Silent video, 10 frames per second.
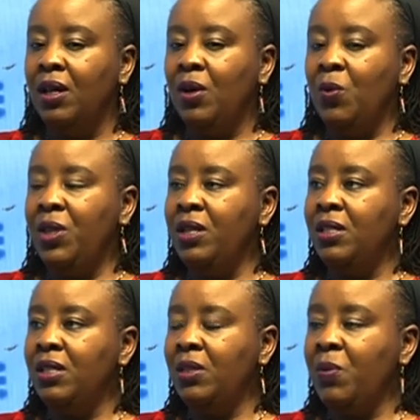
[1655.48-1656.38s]
Within
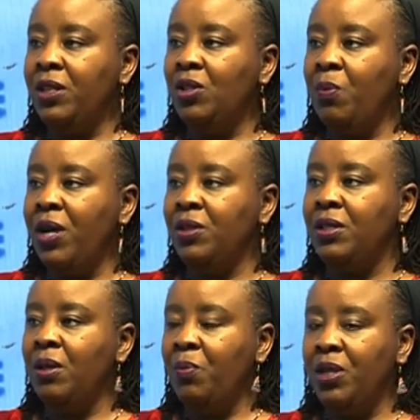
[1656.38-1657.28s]
six months, you're back the
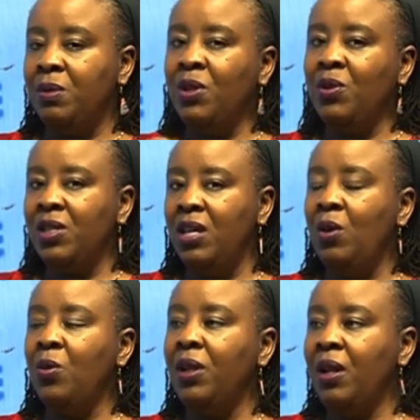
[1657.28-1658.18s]
same place because the
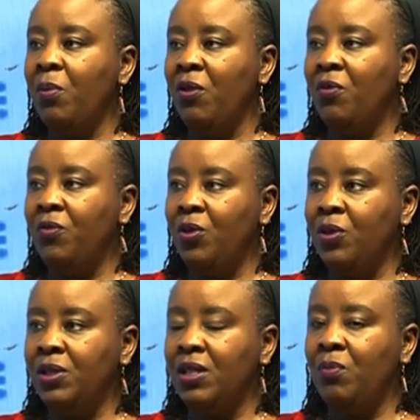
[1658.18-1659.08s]
equal number of
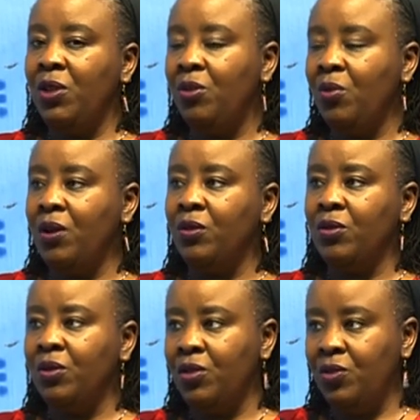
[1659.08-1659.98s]
dogs have been thrown out
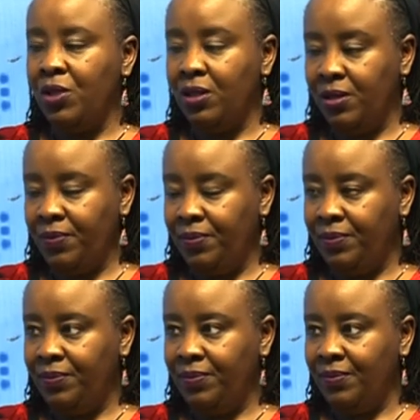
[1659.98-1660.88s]
onto the streets
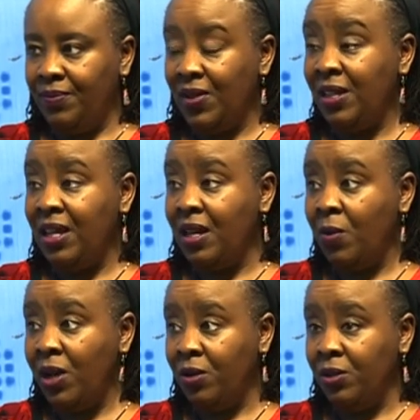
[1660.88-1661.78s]
and they're now
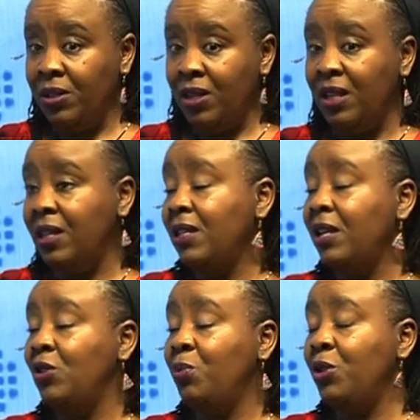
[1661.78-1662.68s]
adults and they're
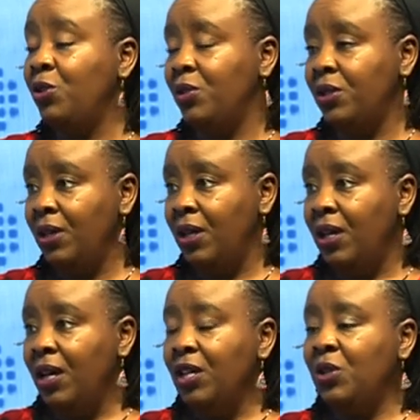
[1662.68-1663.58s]
starting to produce. Mm.
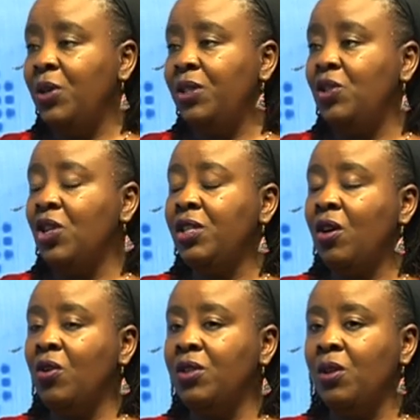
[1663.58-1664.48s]
So it's just a
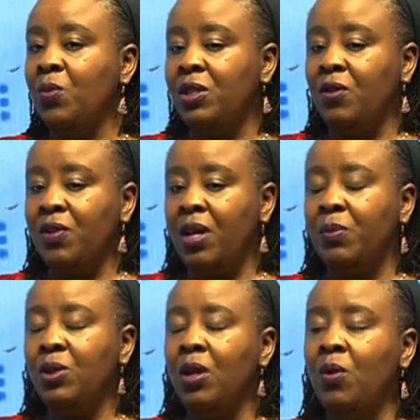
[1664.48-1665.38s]
constant waste of time.
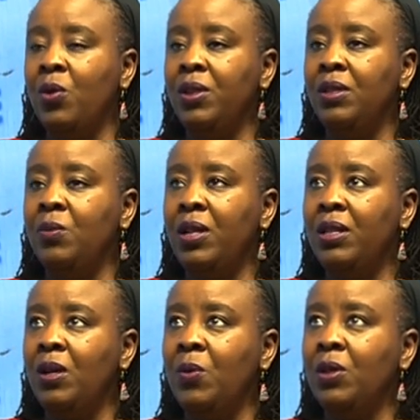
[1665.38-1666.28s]
So now what the one
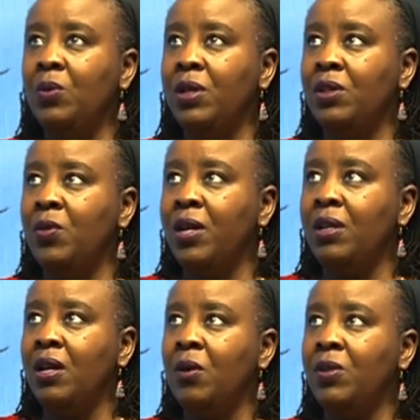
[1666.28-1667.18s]
thing we're doing is right
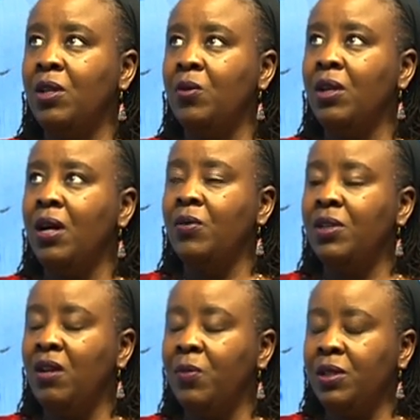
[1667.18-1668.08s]
now, as I know the county
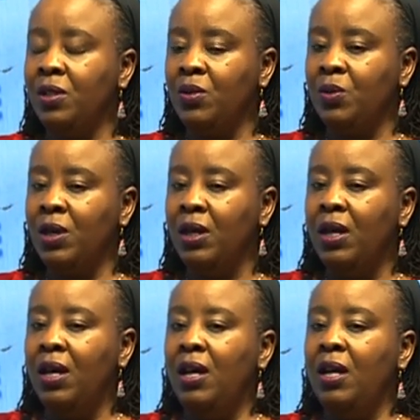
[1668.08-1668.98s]
governments are doing,
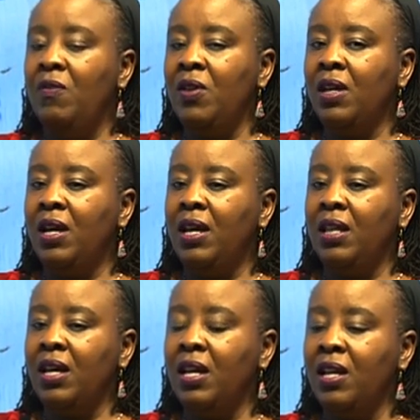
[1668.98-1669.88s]
and even the, in
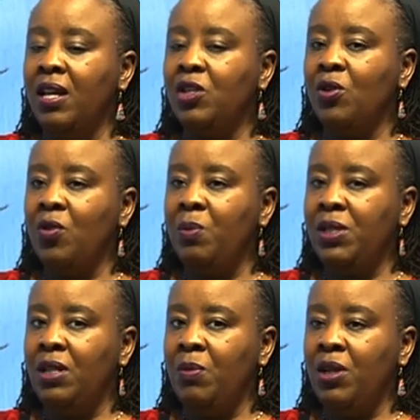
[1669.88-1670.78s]
the Kenya National Rabies
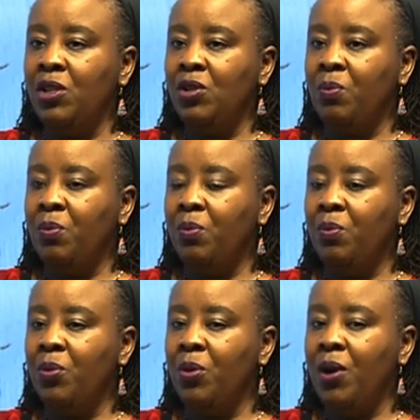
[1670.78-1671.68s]
Elimination
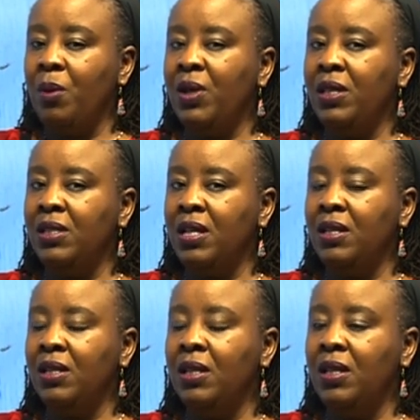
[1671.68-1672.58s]
Program, is that
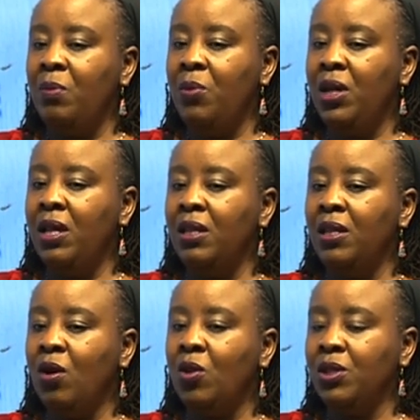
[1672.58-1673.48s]
they're bringing in the
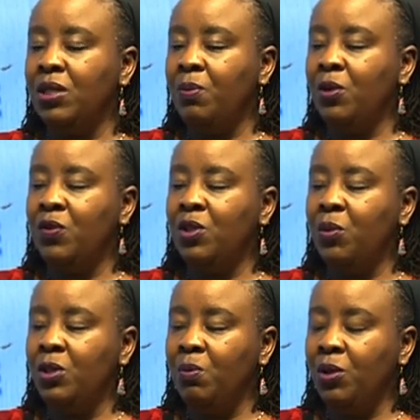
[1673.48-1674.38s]
concept of
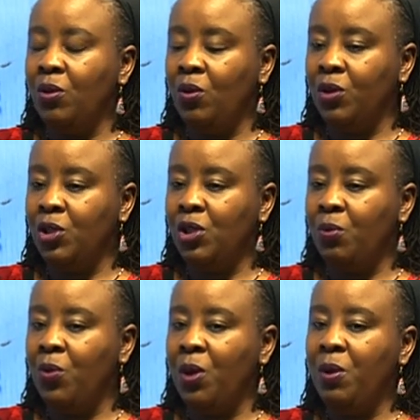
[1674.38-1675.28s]
responsible dog ownership,
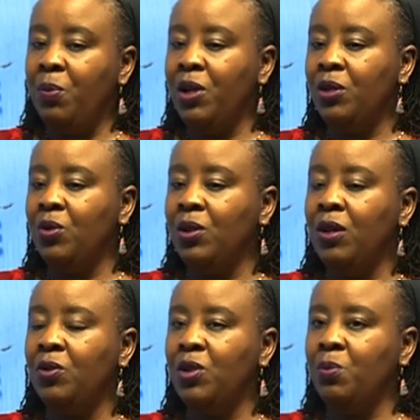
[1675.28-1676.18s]
where people are taught how
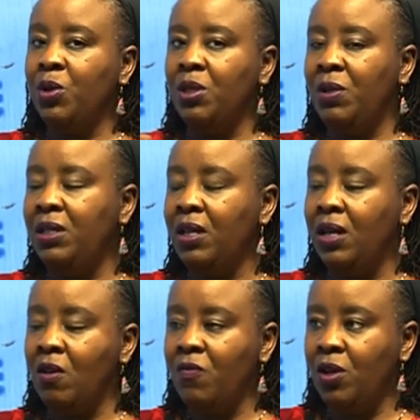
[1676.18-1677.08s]
to responsibly take
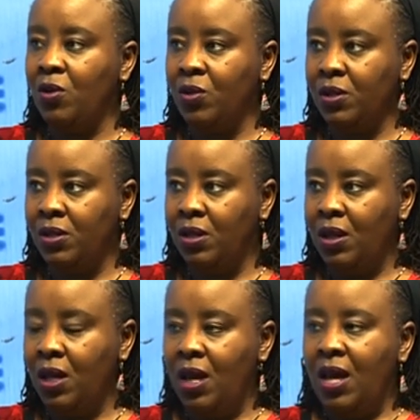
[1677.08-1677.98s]
care of their dogs.
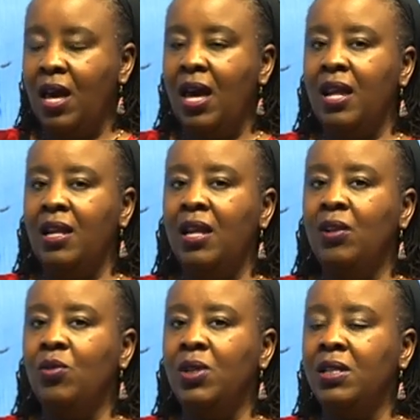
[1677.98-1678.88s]
And then
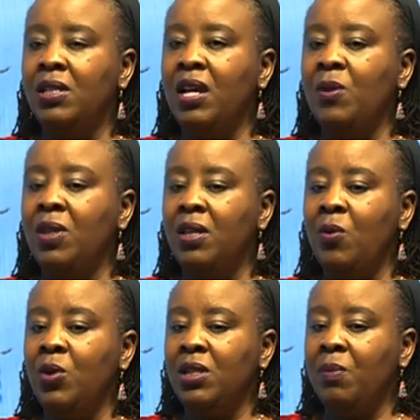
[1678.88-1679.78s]
to decide whether they
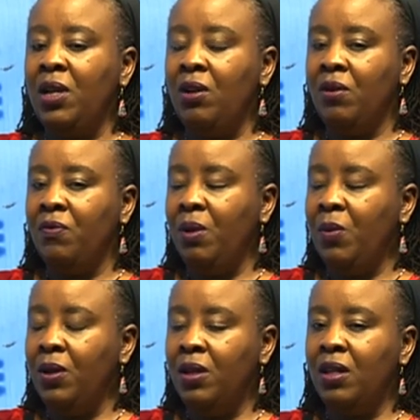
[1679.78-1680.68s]
want a male or a
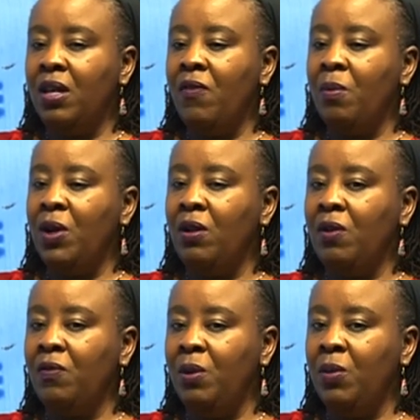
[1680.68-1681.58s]
female, and if they have a male or a
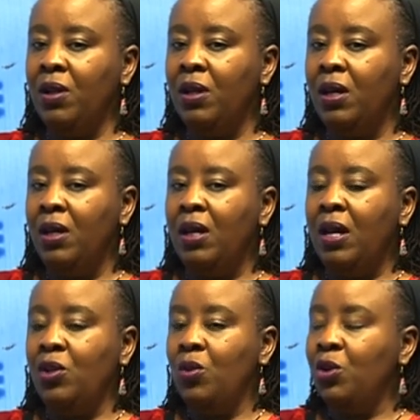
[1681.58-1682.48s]
female,
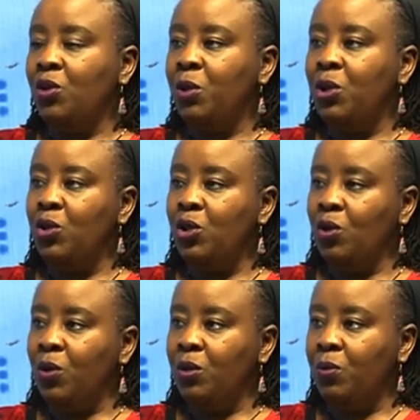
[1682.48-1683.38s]
do you want to produce, you know
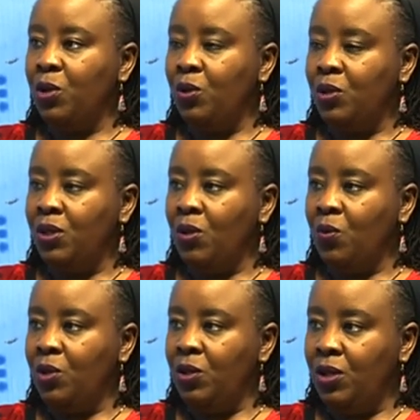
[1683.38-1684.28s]
what to produce and
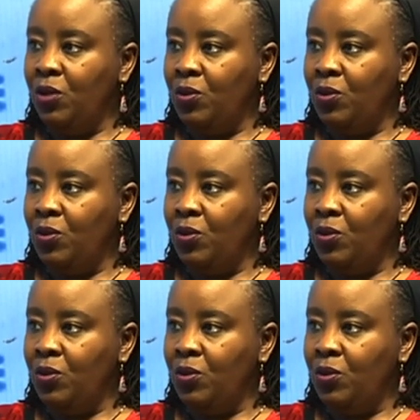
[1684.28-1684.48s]
what you need to